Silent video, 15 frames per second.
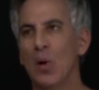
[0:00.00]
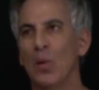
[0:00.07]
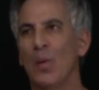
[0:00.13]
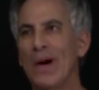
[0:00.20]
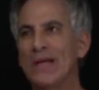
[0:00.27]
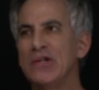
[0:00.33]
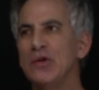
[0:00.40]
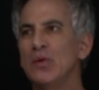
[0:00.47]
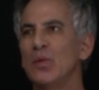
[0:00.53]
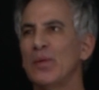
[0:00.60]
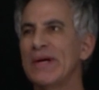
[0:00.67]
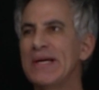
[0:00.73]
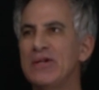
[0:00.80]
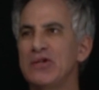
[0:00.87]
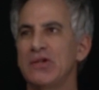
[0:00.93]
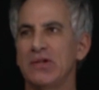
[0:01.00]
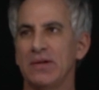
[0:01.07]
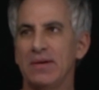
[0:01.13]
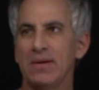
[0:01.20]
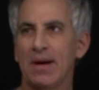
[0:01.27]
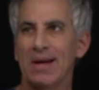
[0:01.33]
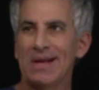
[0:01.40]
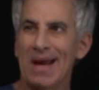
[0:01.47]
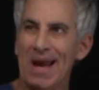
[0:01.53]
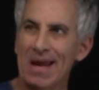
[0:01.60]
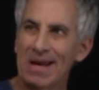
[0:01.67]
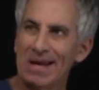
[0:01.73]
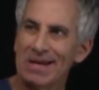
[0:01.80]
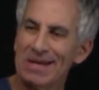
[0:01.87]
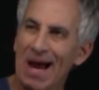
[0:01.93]
When you reach
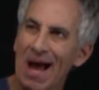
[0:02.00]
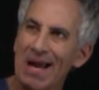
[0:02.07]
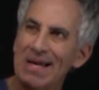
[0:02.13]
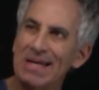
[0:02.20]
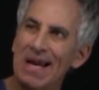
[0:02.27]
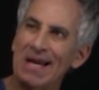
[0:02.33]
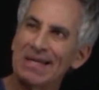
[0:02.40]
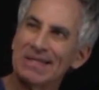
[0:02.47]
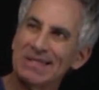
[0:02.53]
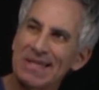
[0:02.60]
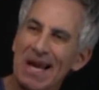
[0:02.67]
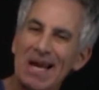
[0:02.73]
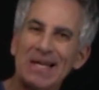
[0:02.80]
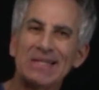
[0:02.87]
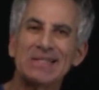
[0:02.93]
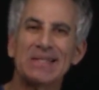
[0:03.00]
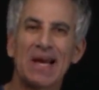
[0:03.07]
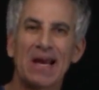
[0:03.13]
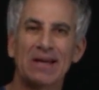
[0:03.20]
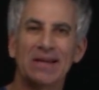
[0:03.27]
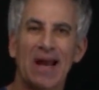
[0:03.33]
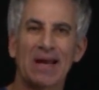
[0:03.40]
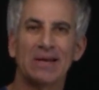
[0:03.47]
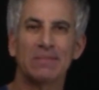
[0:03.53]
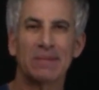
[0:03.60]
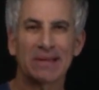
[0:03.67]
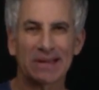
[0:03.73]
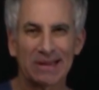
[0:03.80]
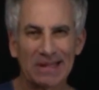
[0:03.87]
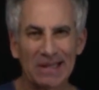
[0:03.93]
nine and tens and, and
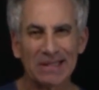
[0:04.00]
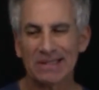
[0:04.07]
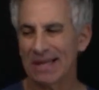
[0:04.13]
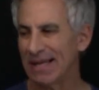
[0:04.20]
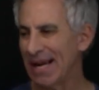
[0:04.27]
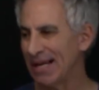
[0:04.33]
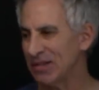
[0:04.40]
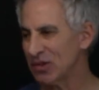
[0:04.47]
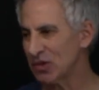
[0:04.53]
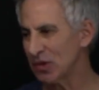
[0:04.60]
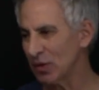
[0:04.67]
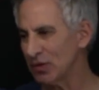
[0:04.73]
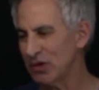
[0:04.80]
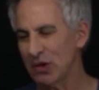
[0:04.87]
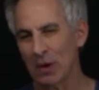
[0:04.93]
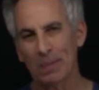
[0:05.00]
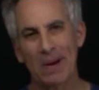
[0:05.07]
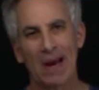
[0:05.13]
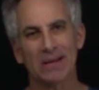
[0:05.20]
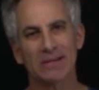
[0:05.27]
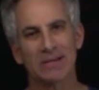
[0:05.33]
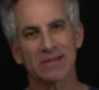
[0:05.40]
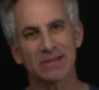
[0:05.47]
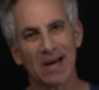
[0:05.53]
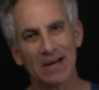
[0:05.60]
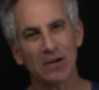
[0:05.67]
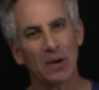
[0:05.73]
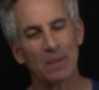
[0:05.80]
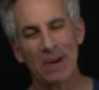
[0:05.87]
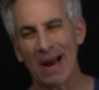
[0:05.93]
malignant and sociopaths and
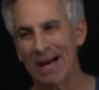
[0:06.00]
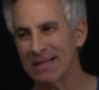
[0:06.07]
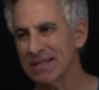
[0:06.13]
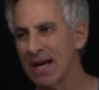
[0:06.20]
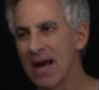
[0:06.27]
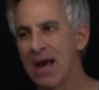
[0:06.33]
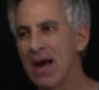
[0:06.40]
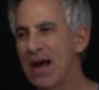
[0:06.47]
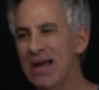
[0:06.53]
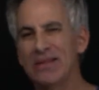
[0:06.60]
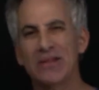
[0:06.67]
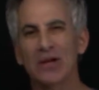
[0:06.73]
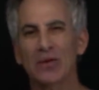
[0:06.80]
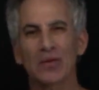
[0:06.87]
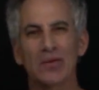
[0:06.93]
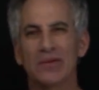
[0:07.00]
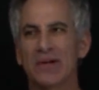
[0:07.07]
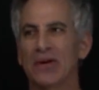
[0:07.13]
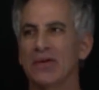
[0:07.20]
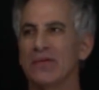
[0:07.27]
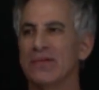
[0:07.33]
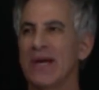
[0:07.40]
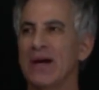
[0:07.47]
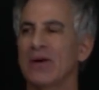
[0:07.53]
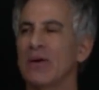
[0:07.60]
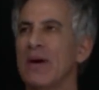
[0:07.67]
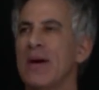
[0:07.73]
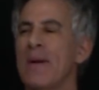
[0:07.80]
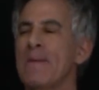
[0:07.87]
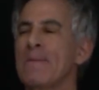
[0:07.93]
psychopaths, they're they're they're